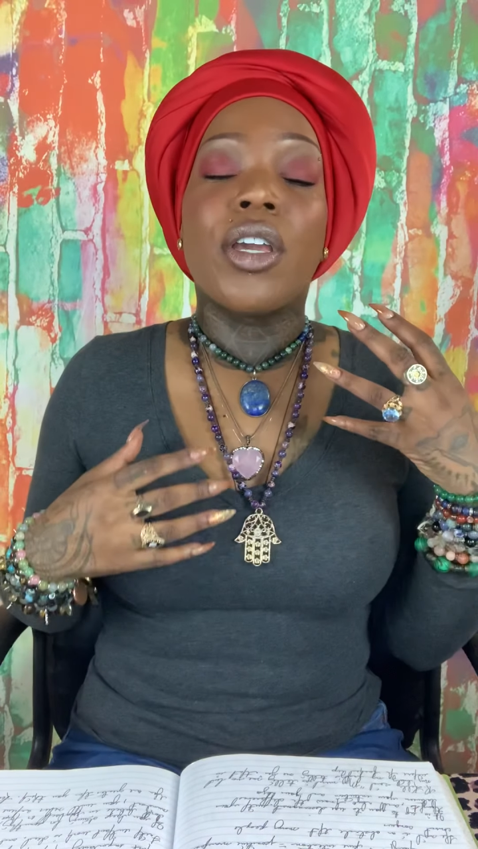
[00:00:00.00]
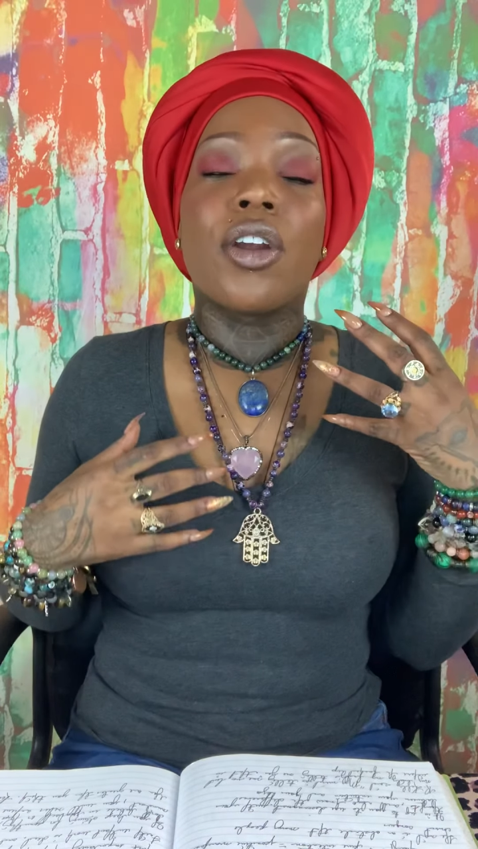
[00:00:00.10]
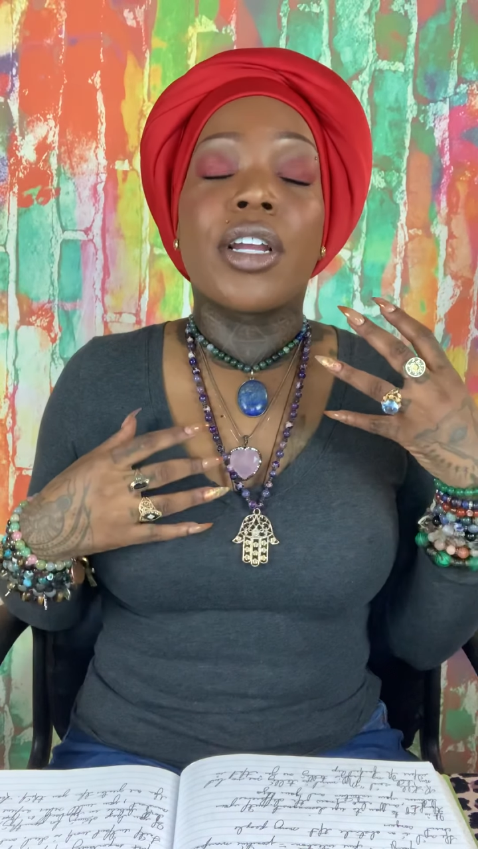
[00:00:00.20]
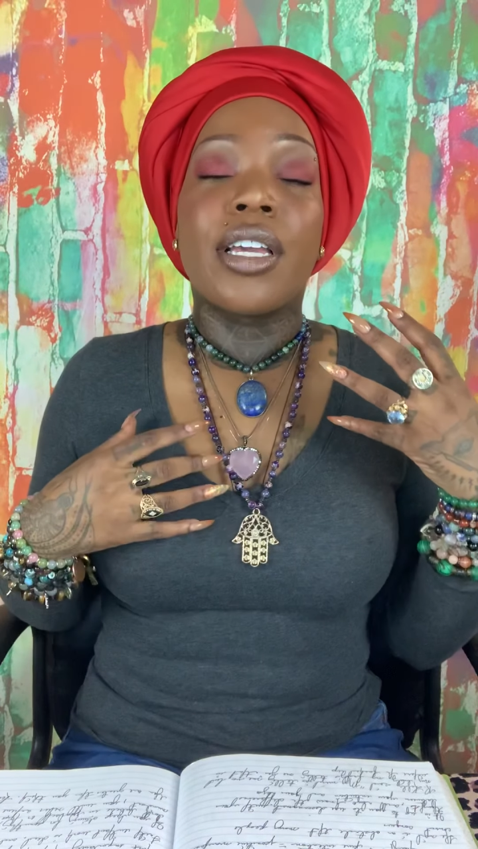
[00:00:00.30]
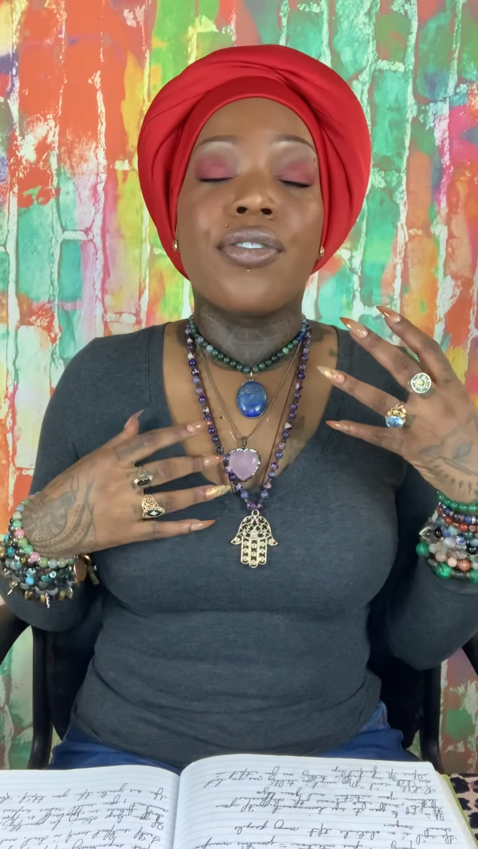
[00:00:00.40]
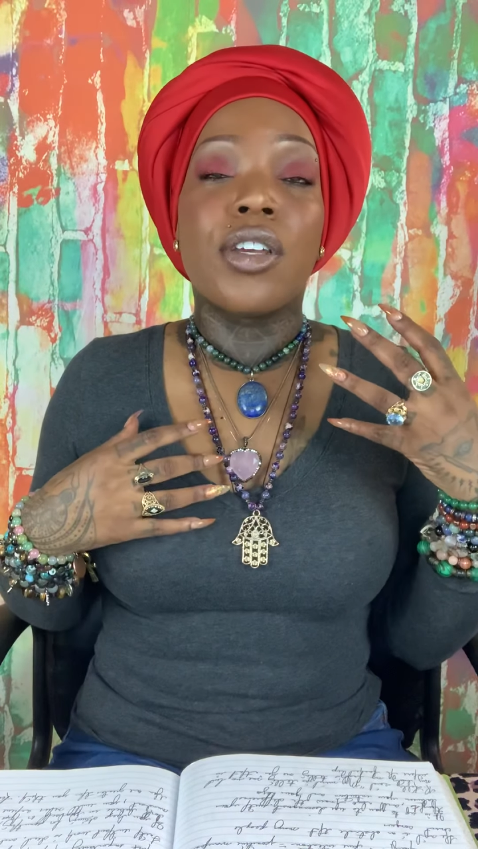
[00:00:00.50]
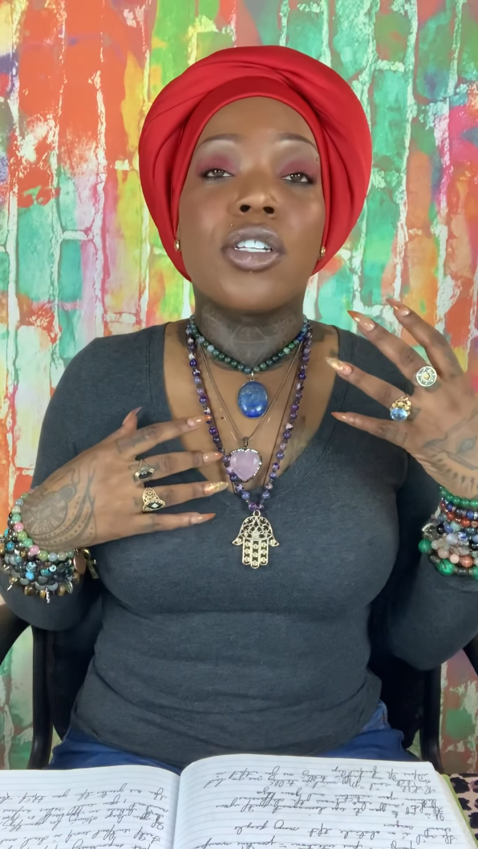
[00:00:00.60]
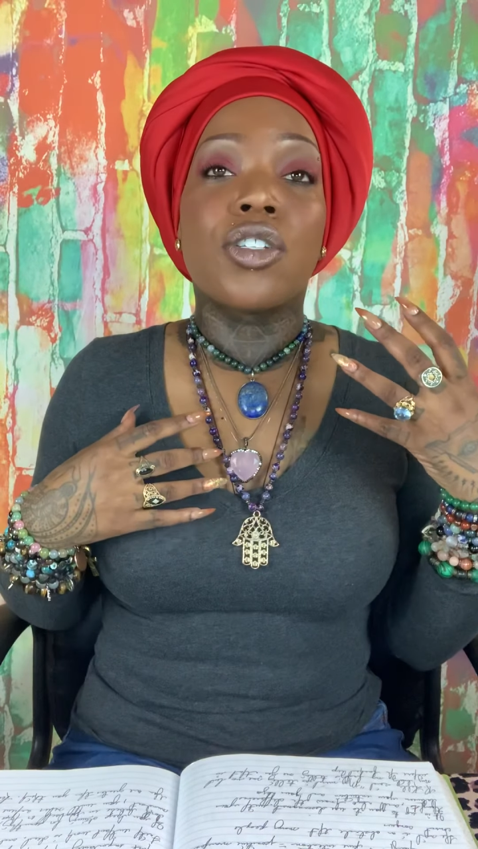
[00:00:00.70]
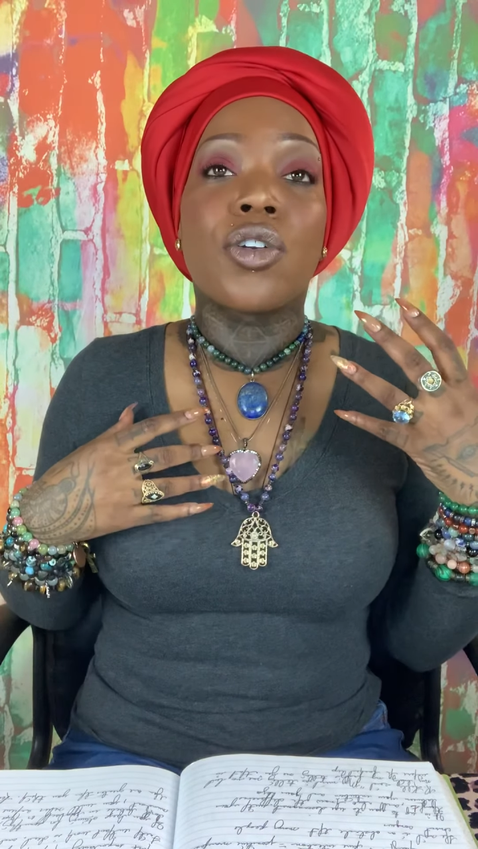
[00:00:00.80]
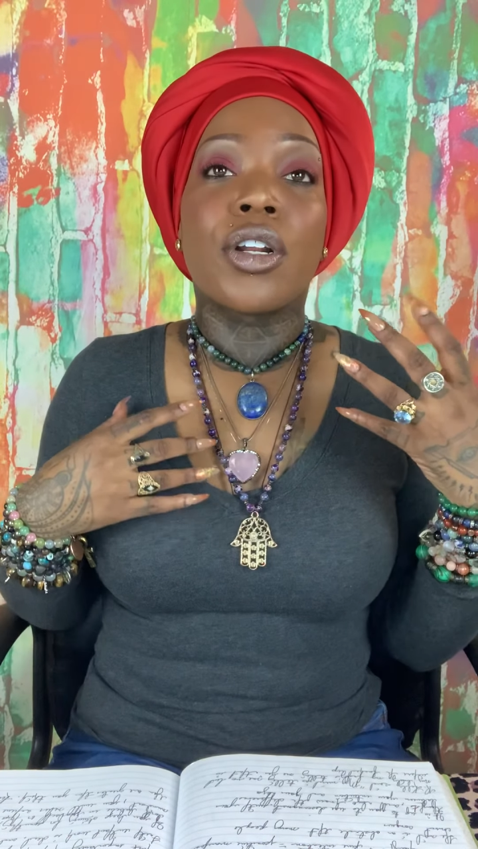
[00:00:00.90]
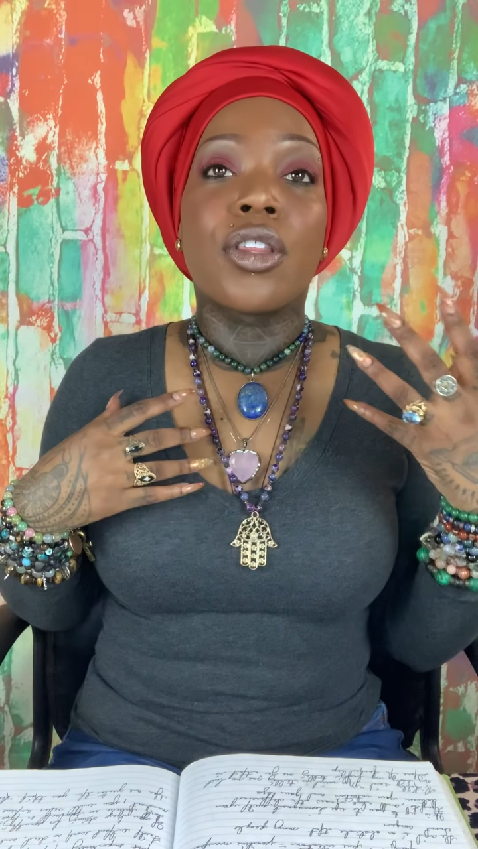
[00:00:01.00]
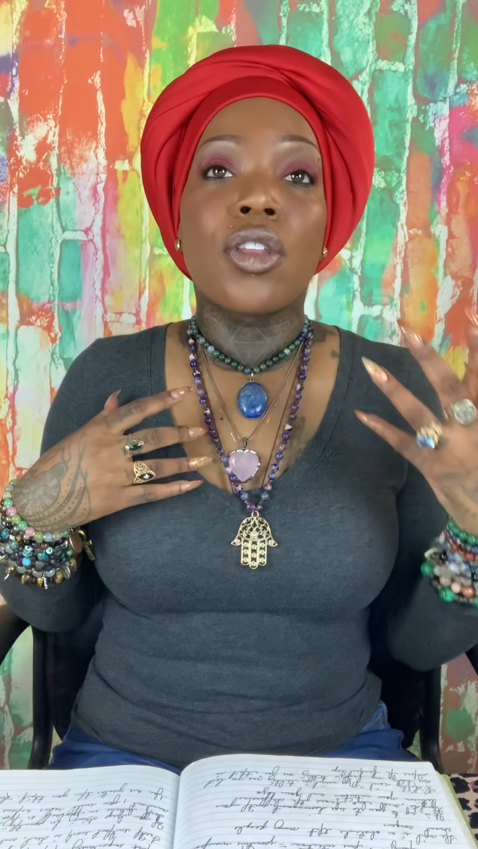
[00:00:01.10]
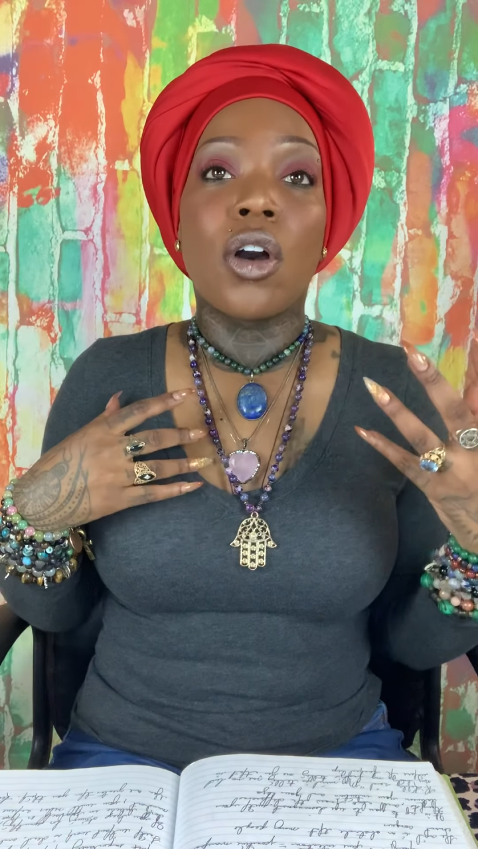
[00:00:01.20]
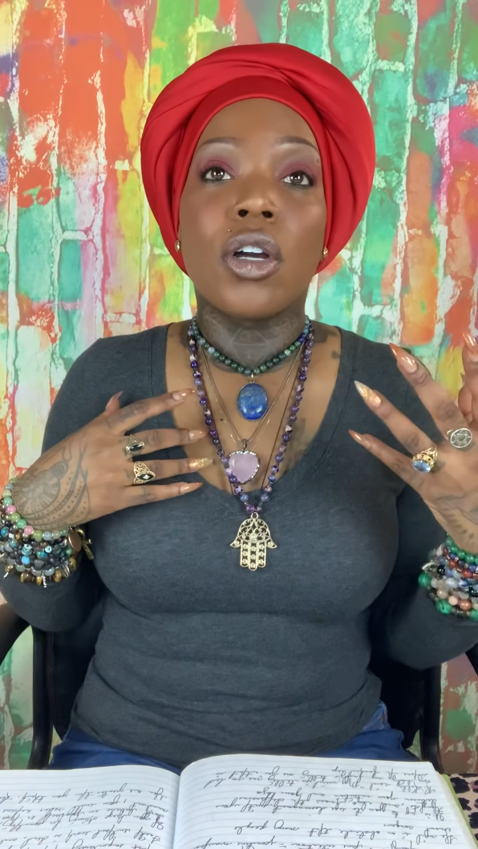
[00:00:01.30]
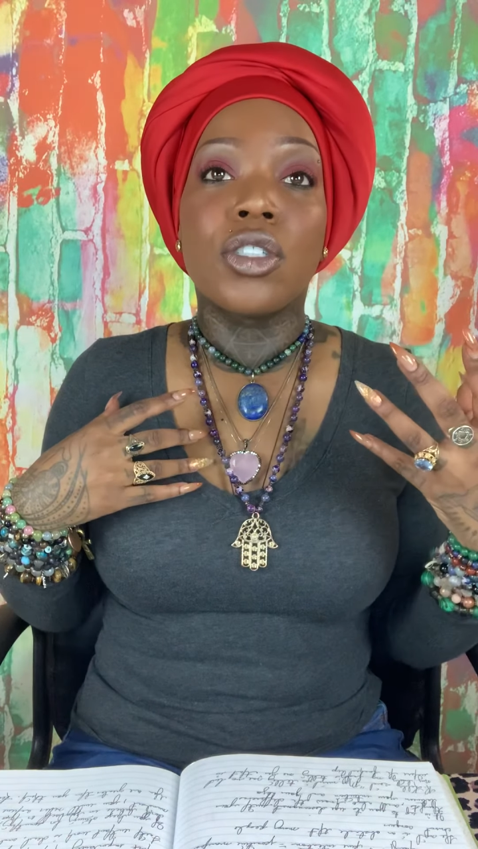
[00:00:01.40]
are given certain
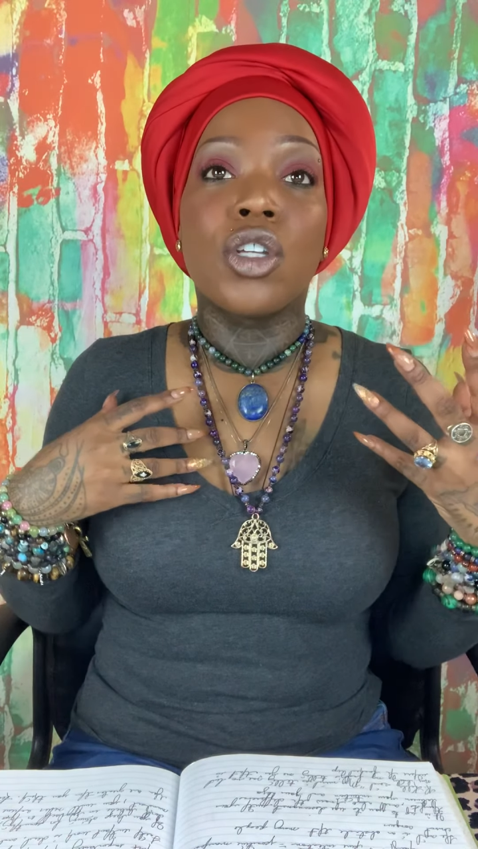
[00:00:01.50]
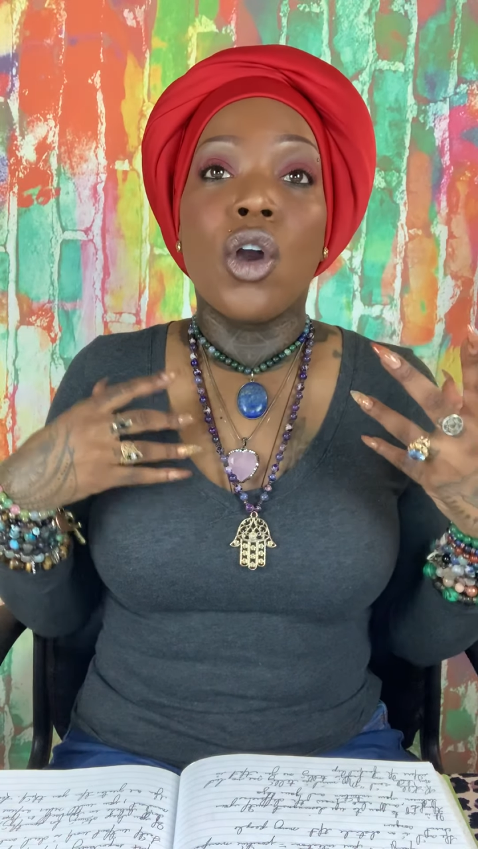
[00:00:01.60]
thoughts,